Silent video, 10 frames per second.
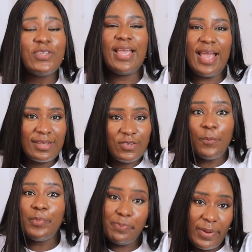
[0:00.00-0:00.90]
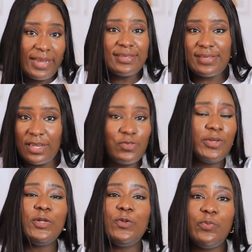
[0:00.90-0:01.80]
Yes, on paper, it sounds
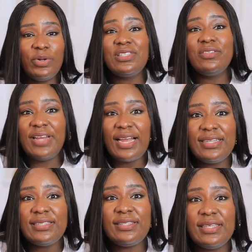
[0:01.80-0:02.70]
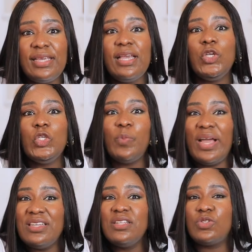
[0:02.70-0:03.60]
really good. But in reality, you
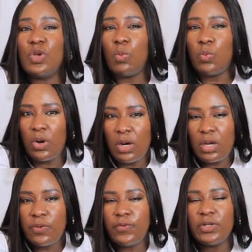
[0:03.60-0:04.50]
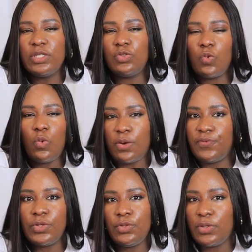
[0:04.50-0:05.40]
might need some work for it to work
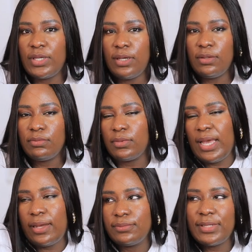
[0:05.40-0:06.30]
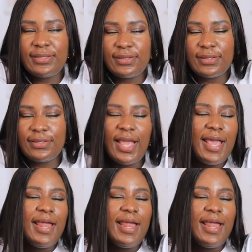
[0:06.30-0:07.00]
for you, okay? Yeah, that's it.